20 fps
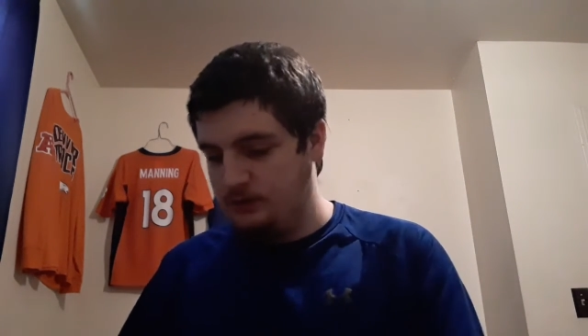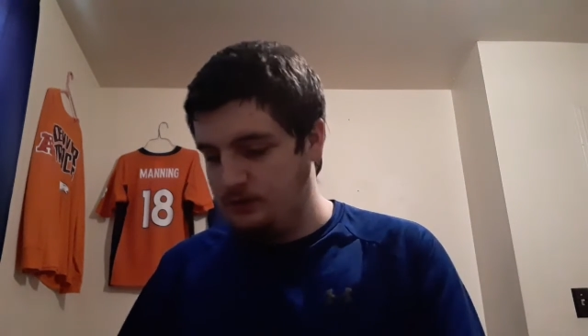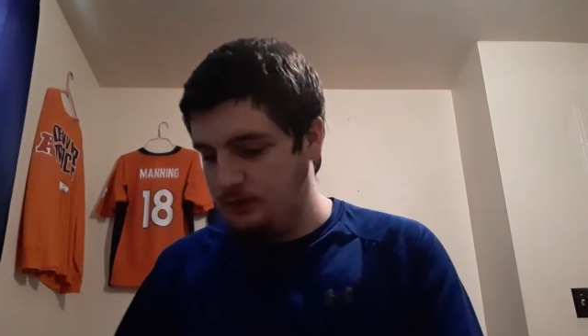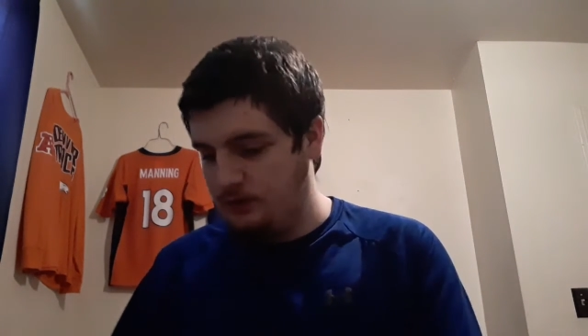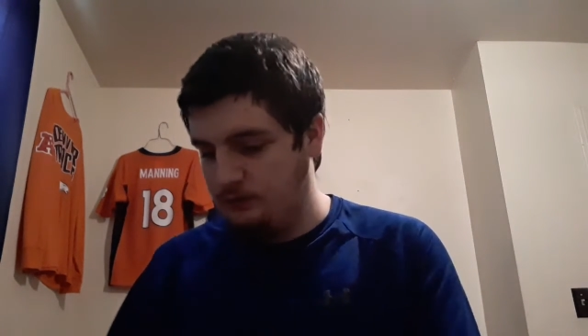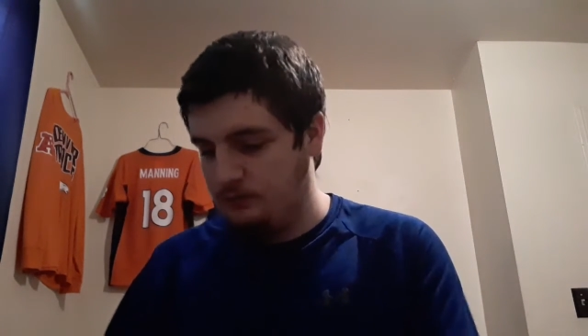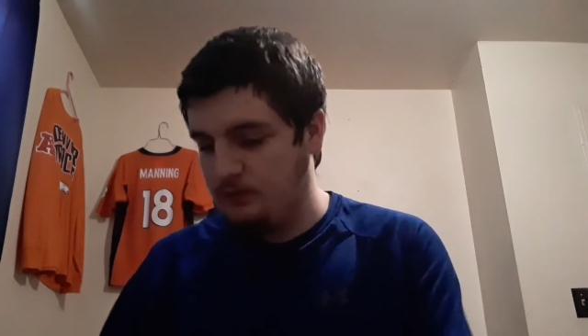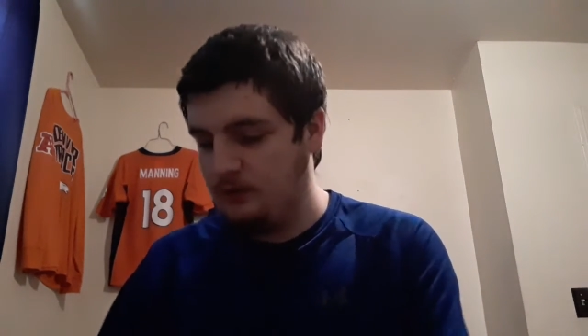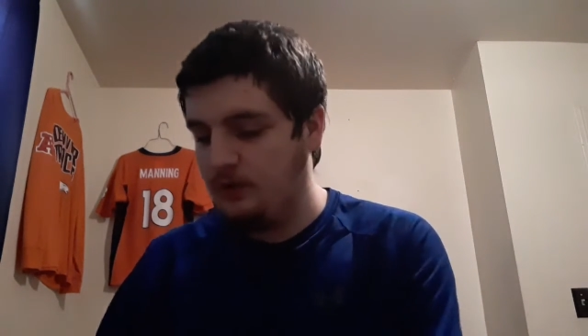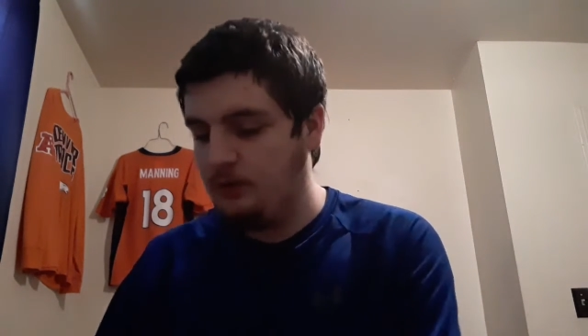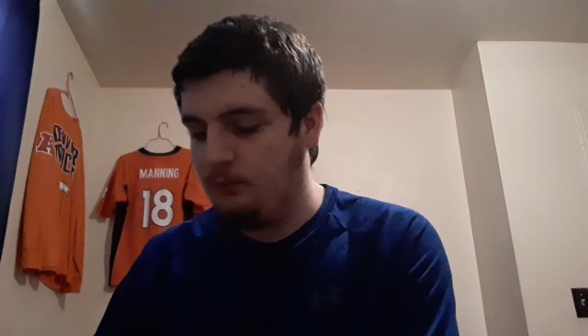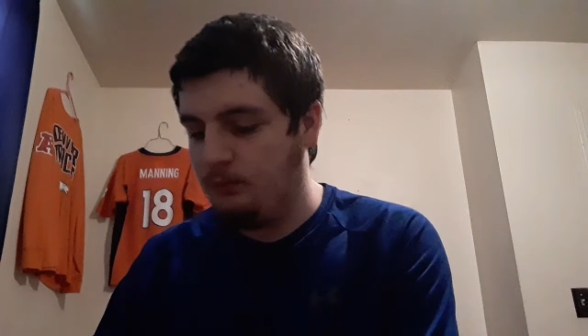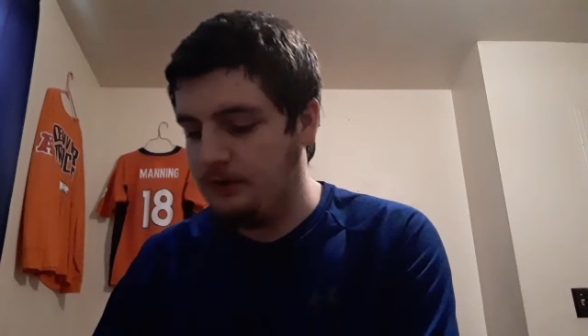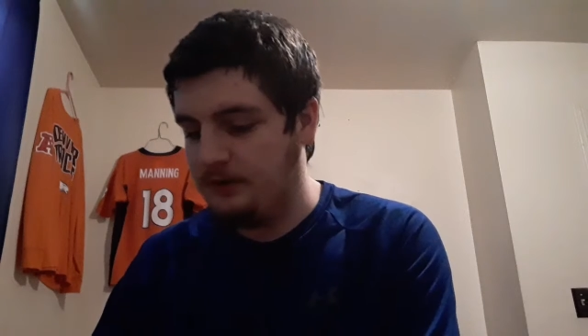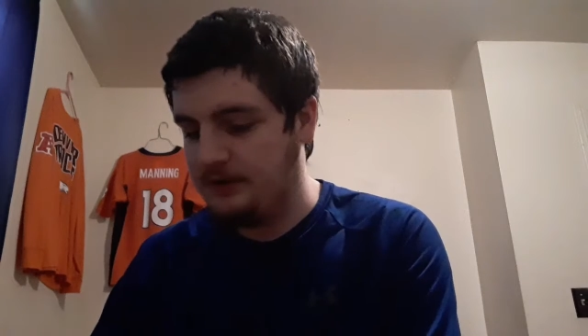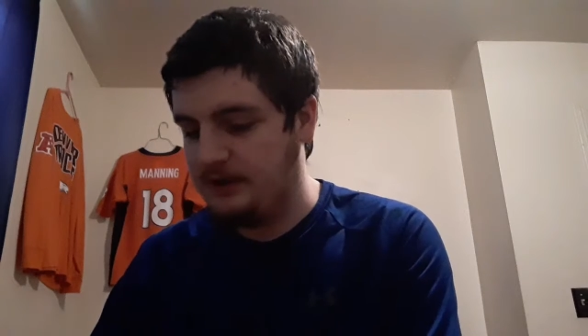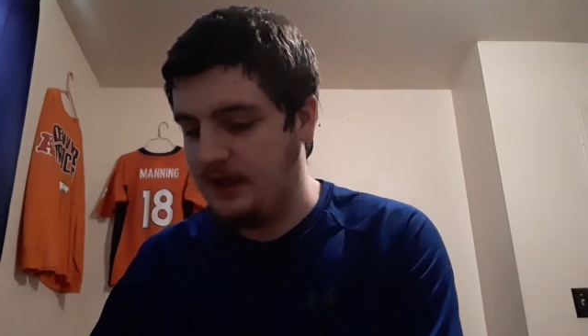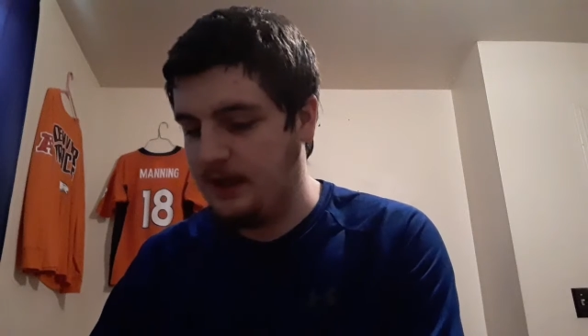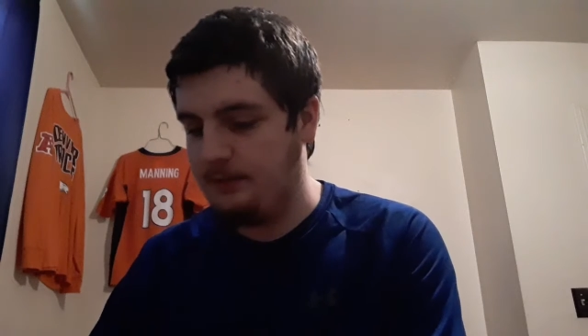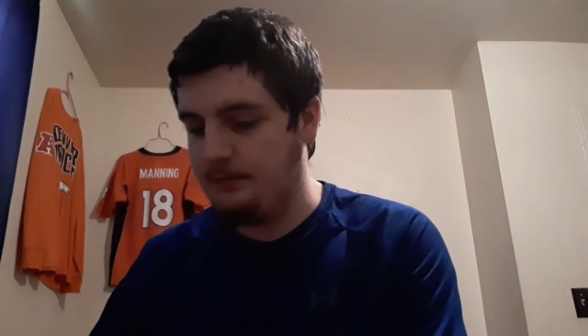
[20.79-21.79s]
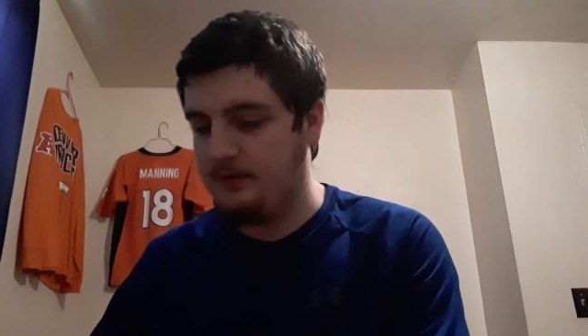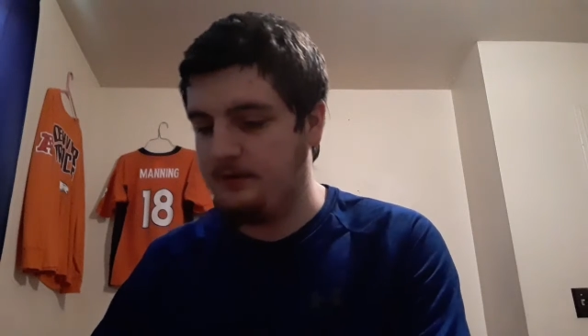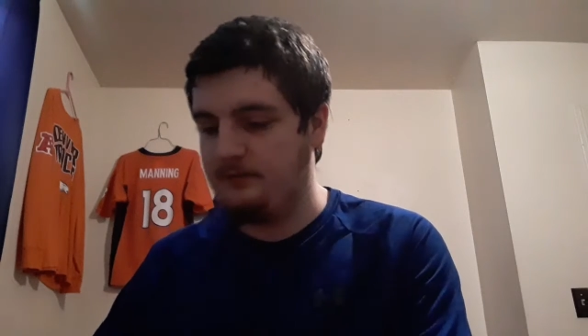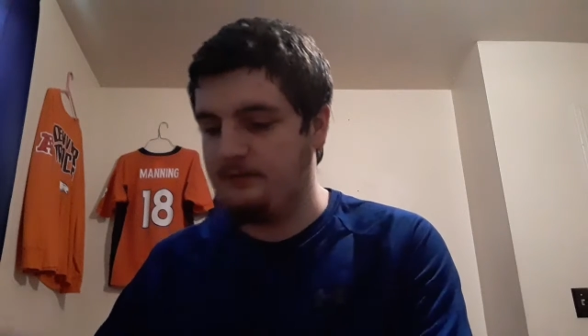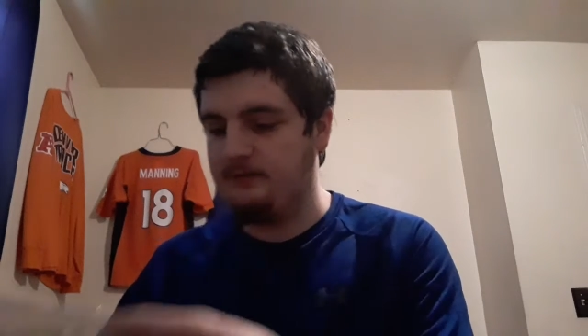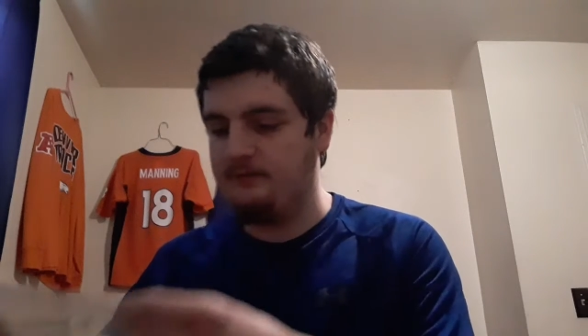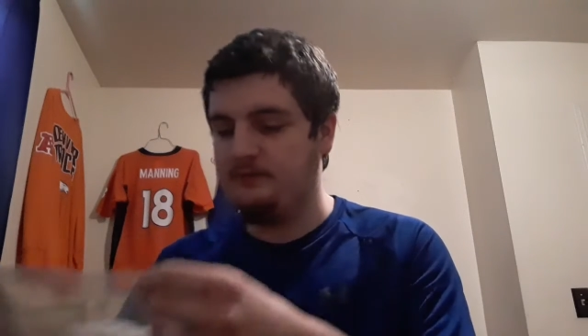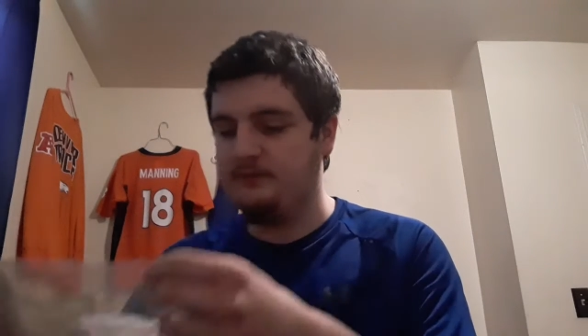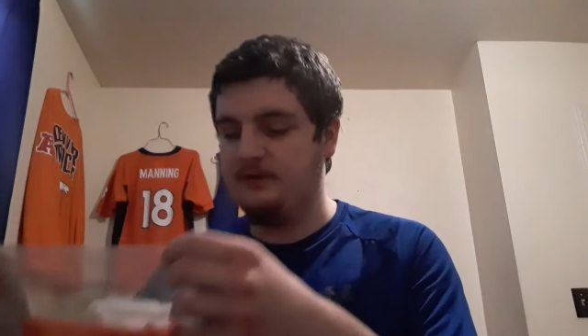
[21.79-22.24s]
the real one came in